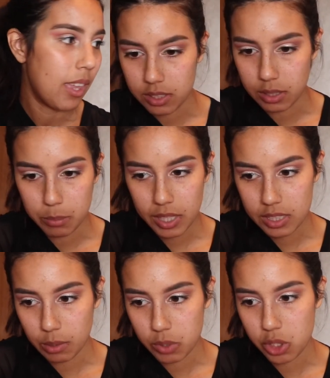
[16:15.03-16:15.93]
Some
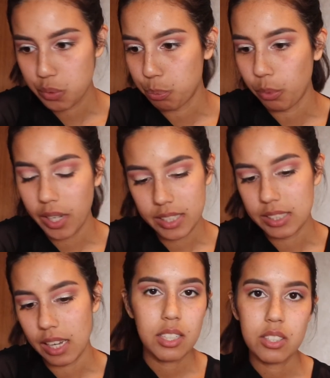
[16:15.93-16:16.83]
days I would just break
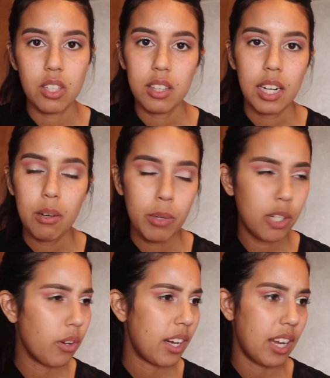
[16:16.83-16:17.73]
down. It's not that I
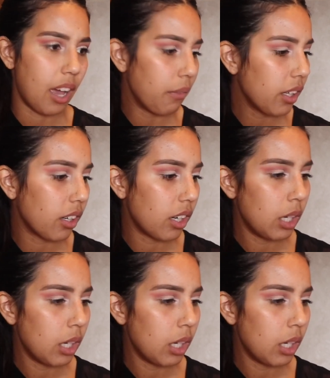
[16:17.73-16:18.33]
regretted having her.